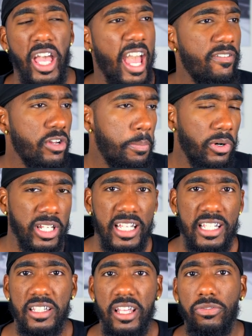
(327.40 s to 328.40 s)
Everybody
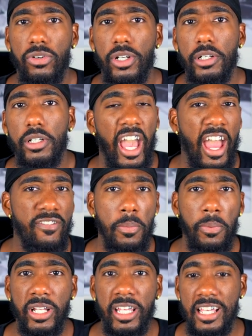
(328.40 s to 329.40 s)
is different.
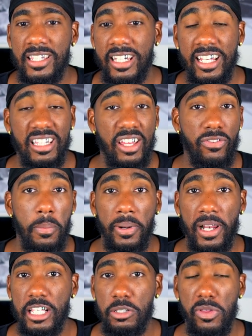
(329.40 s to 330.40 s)
Everybody is in a different
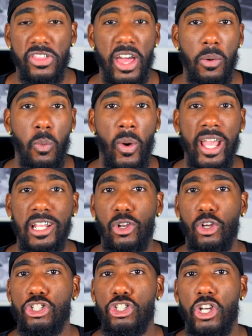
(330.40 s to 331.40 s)
place with their weight
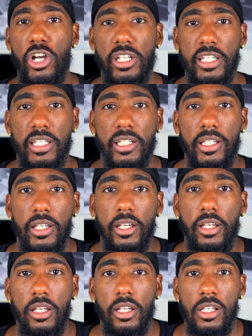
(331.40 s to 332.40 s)
loss journey.
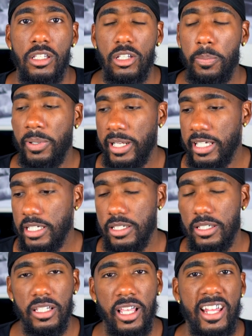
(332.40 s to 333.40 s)
So
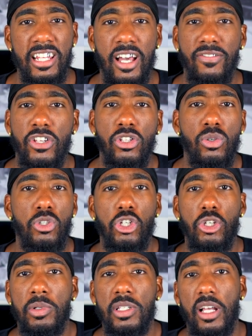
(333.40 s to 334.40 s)
please, any other
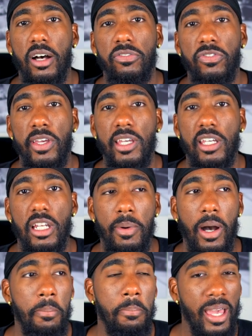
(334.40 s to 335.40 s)
YouTubers that are thinking
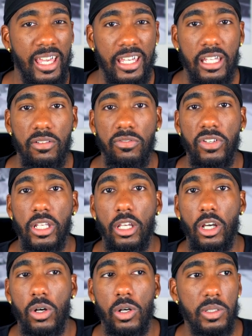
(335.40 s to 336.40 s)
about making
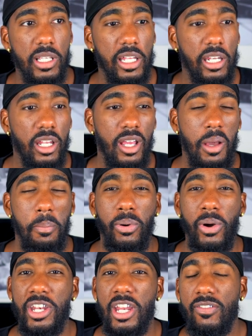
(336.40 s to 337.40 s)
videos and
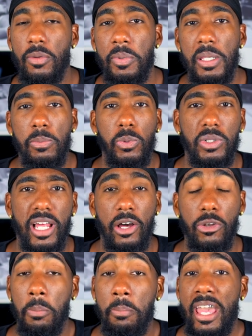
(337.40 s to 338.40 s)
putting other people
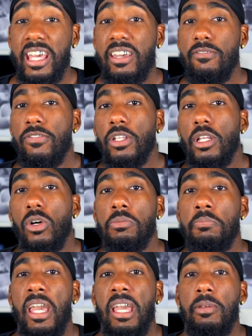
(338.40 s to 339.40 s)
down or making videos
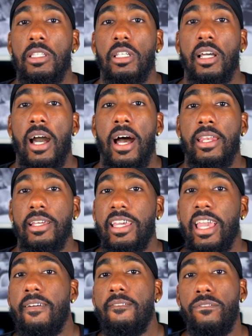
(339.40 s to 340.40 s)
maybe to kind of
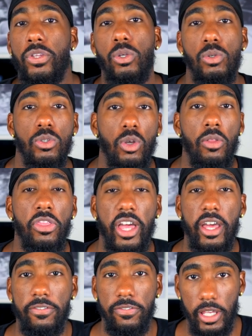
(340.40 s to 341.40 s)
get views on
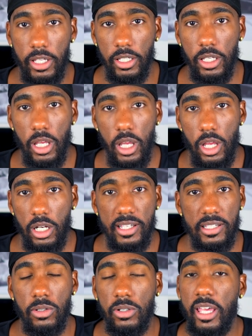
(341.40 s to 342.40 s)
their thing,
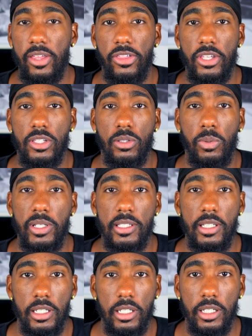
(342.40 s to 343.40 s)
let's not get this
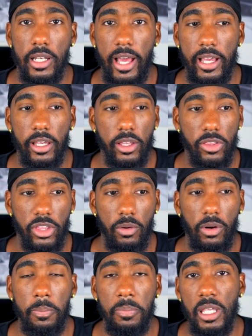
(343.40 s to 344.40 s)
twisted. Like,
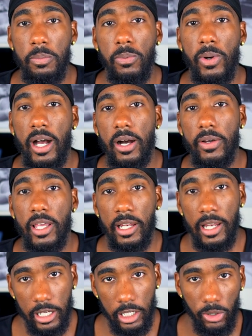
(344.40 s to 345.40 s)
there are people out here
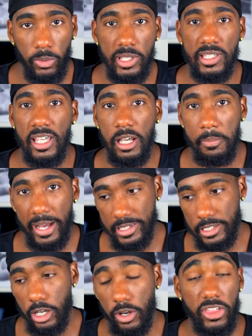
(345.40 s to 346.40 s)
like Chloe Ting,
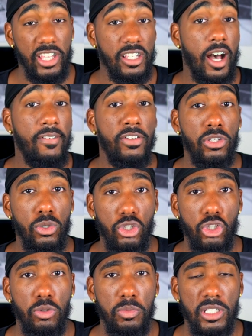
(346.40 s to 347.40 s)
myself, there's other
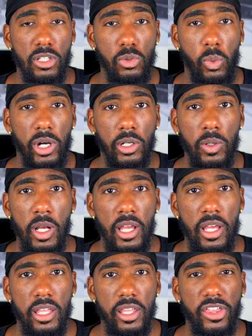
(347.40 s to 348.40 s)
YouTubers as well
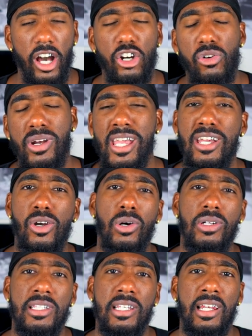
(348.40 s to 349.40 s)
that are creating
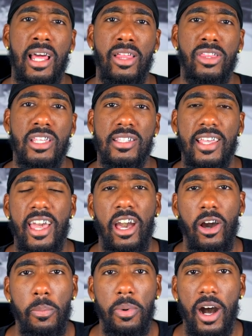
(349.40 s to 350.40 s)
content like this to
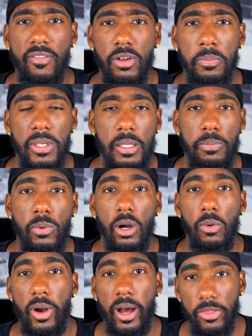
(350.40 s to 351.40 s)
help other people
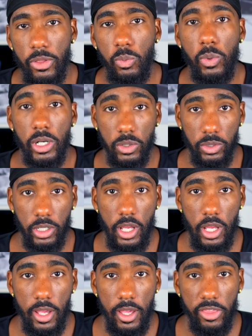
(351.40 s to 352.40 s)
around the world
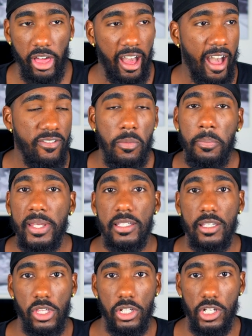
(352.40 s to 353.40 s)
that haven't been
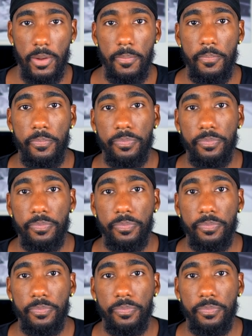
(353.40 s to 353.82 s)
to the gym.